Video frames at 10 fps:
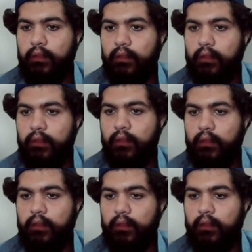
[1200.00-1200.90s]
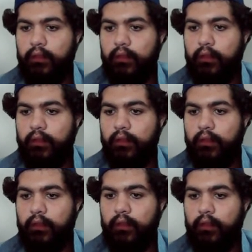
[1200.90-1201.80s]

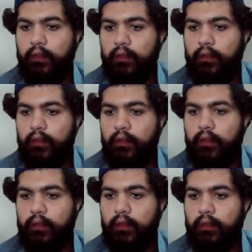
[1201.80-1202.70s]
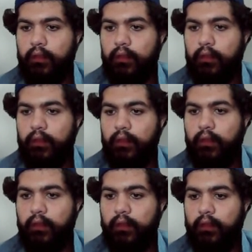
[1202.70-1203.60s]

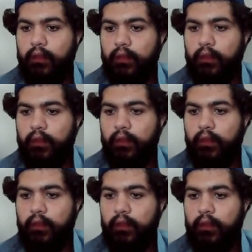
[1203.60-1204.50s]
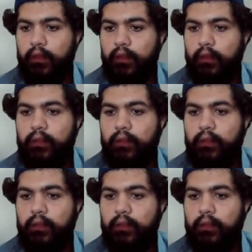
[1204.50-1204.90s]
(silent)